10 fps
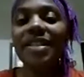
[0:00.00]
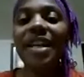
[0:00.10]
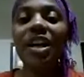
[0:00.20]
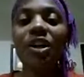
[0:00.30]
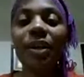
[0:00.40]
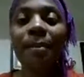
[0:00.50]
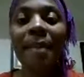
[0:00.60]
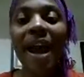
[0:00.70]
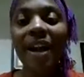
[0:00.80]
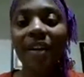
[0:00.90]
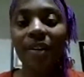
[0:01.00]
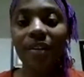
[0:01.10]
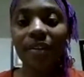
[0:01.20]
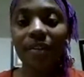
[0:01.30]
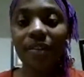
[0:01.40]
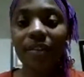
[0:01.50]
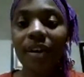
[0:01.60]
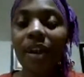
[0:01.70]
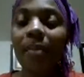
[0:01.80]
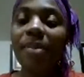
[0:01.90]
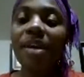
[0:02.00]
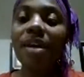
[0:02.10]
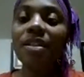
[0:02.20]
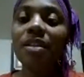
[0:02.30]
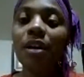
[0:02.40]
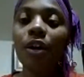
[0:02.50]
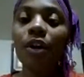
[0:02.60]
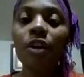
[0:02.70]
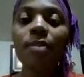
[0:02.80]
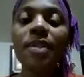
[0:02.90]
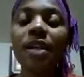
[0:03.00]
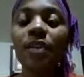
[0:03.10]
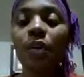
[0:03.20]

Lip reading: not going to matter, because the herbs and the